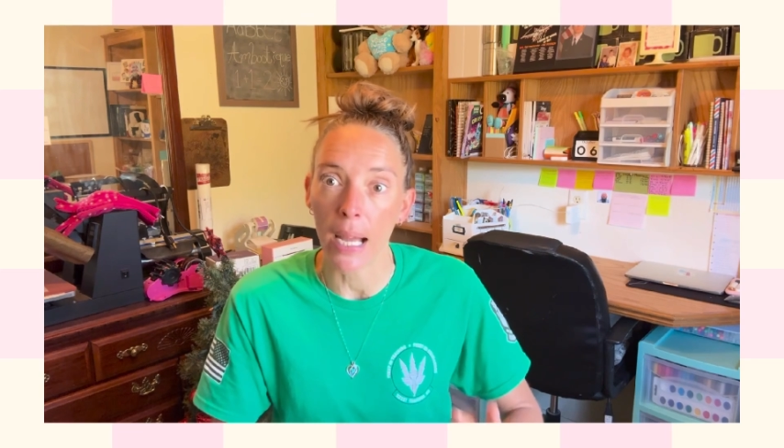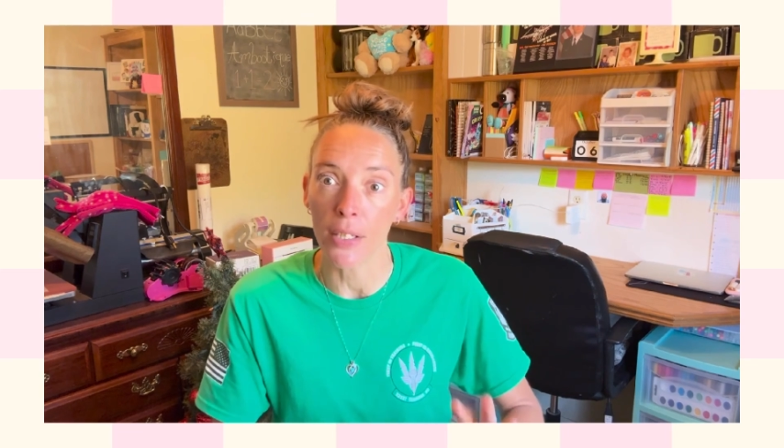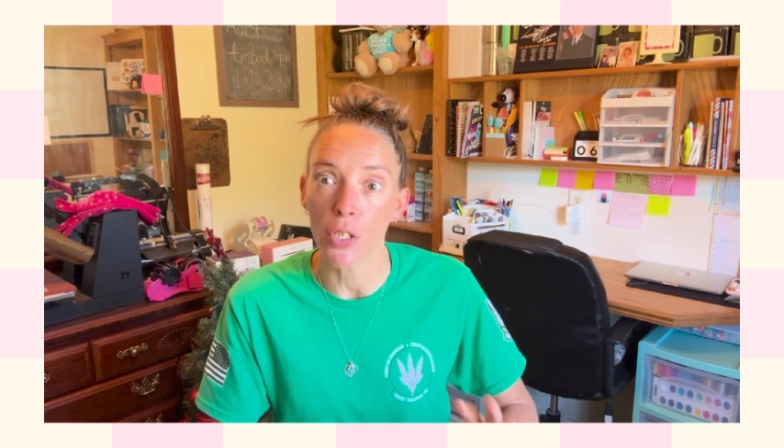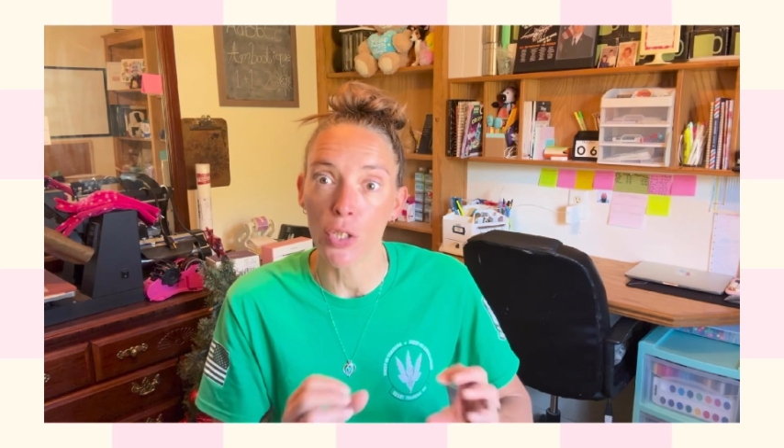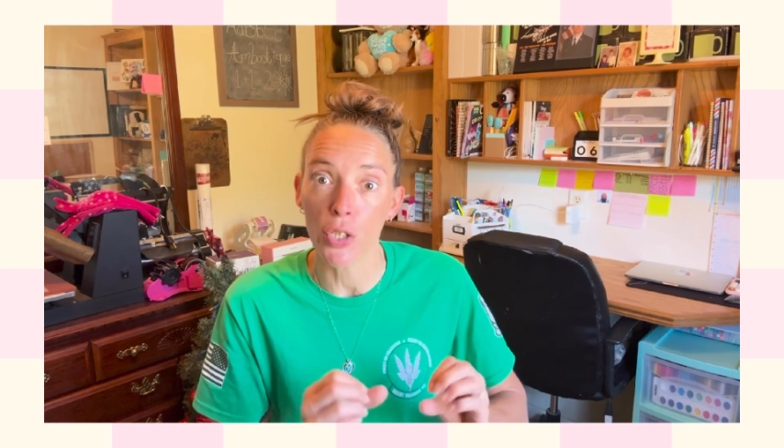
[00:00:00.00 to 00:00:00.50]
I
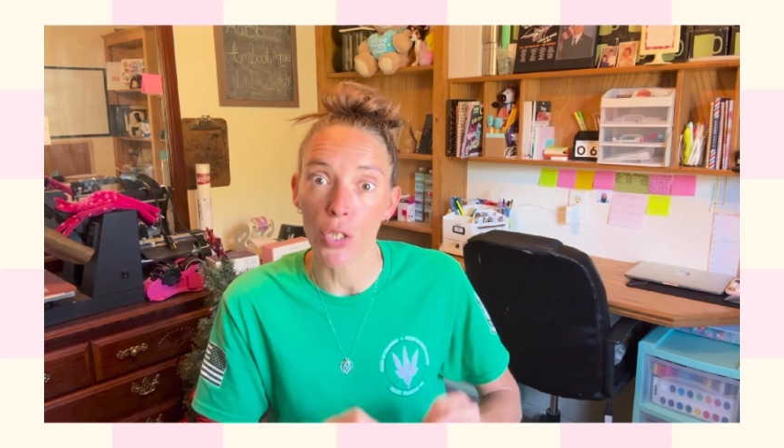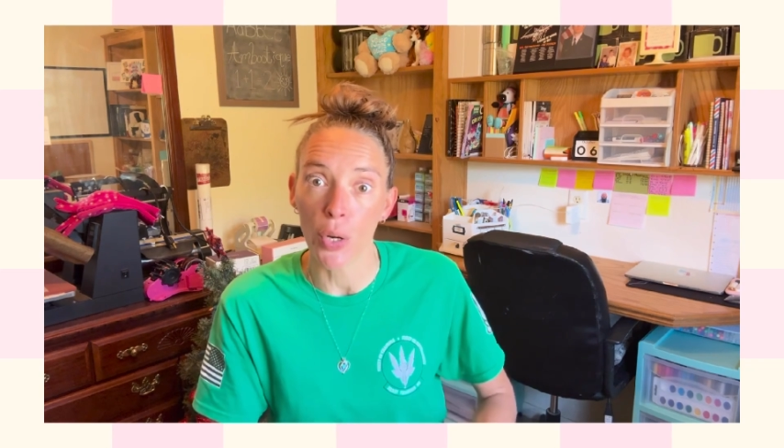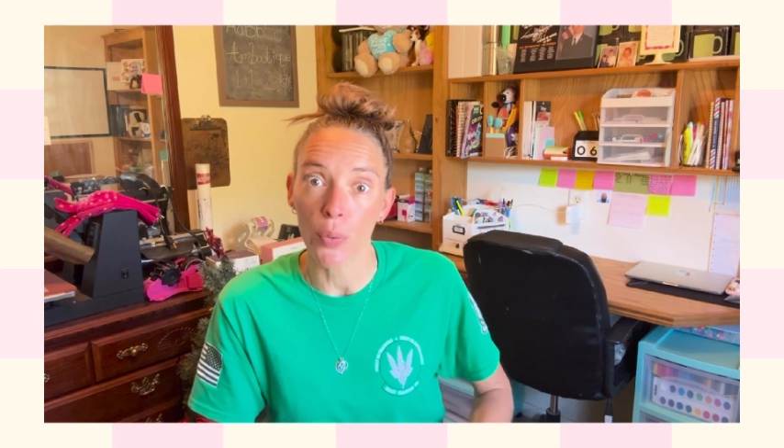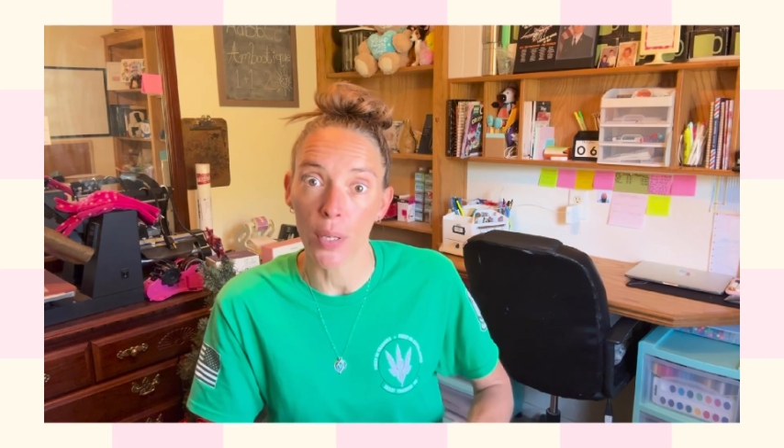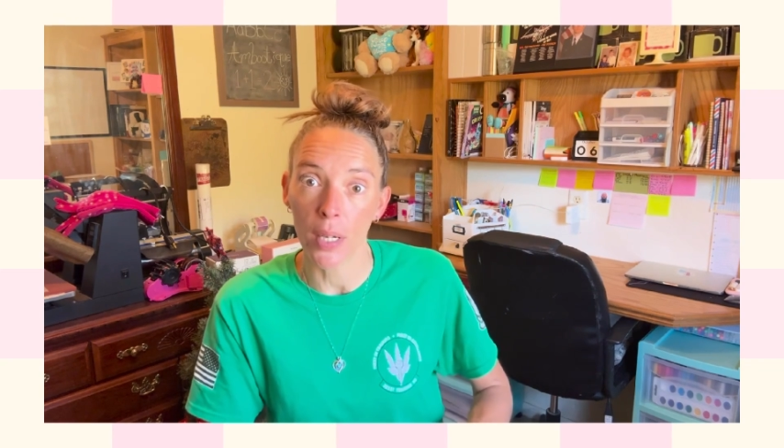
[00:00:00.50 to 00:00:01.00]
just
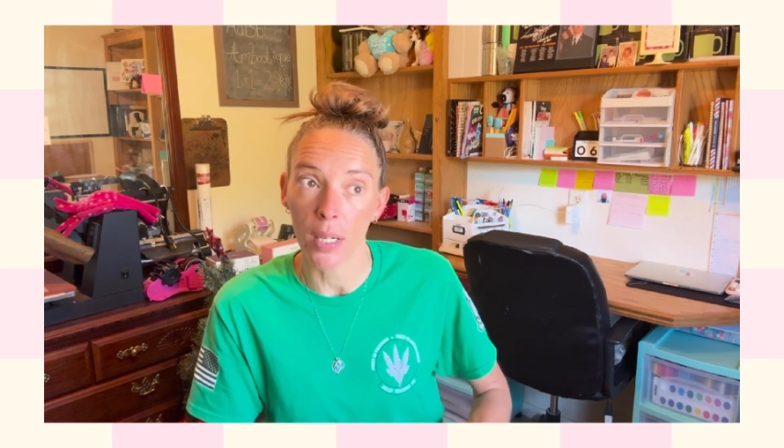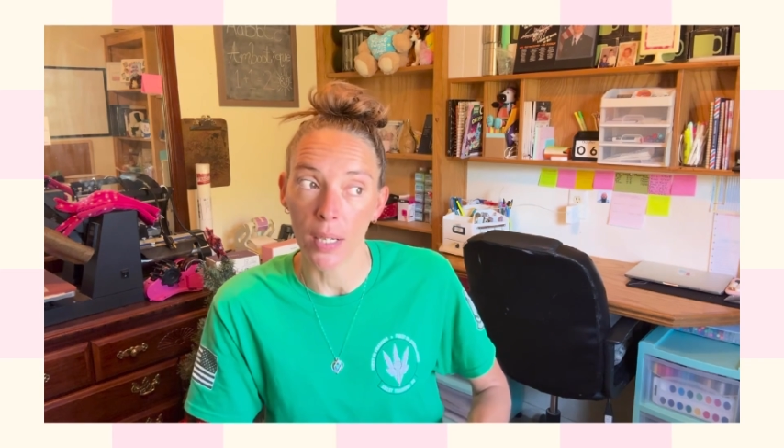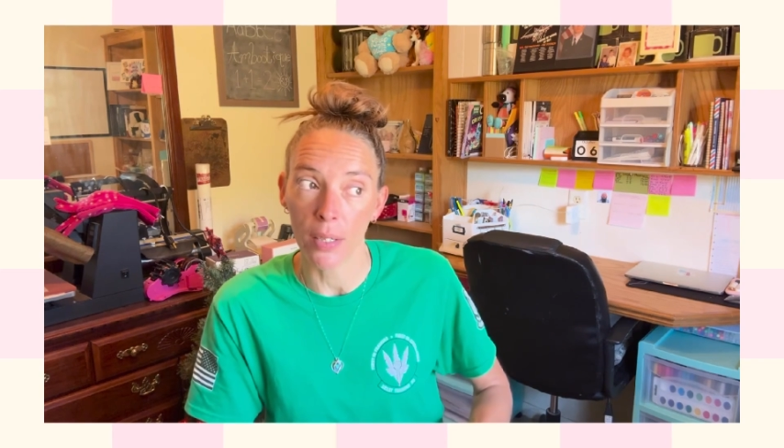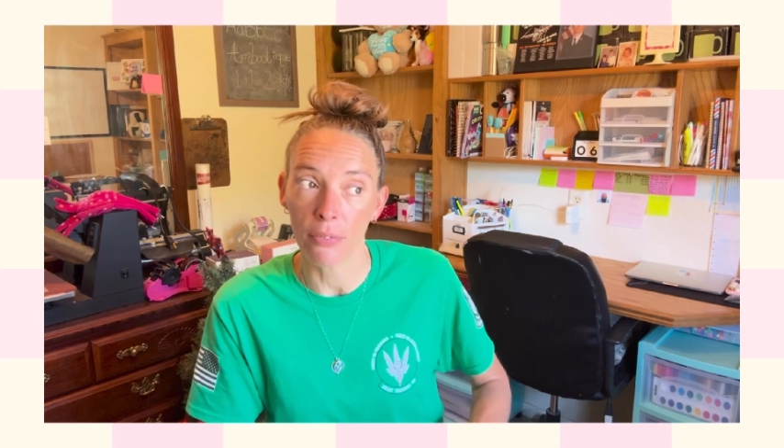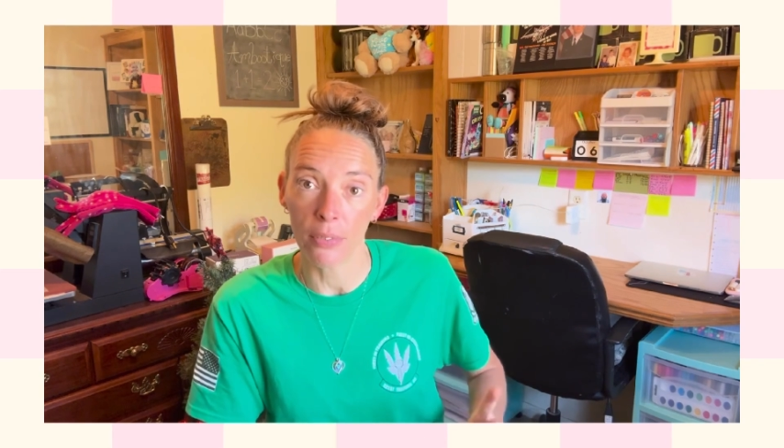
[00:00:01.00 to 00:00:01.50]
don't
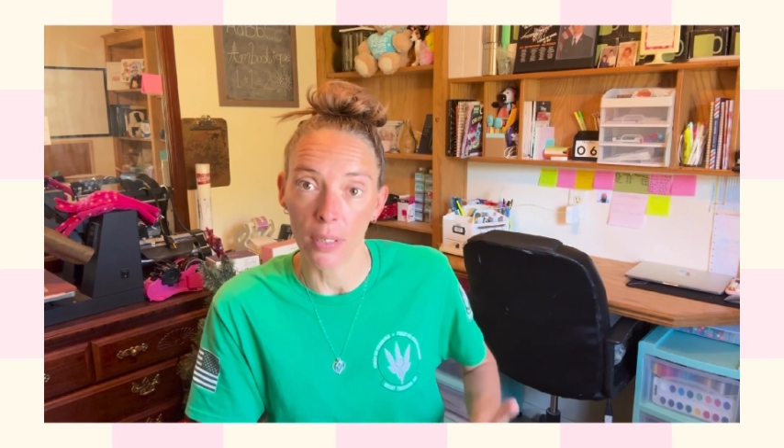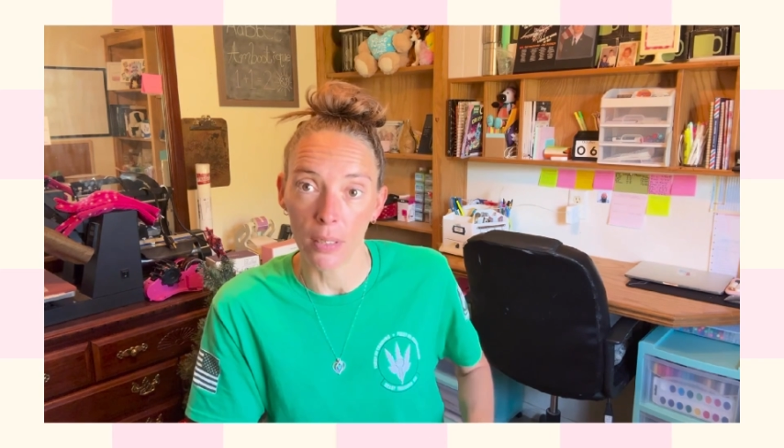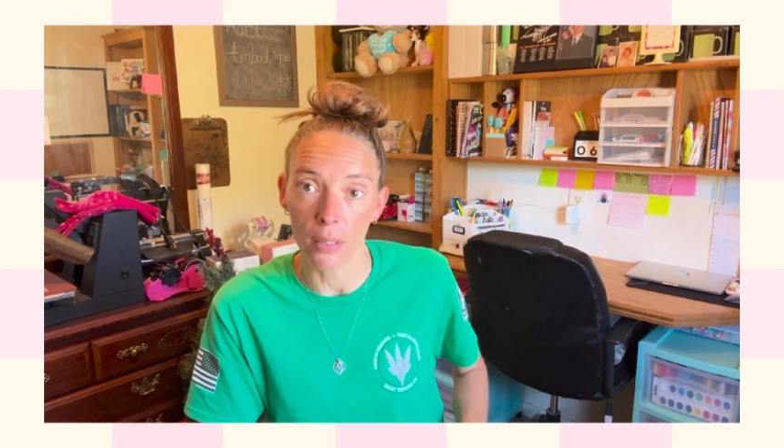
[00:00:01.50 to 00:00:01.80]
have the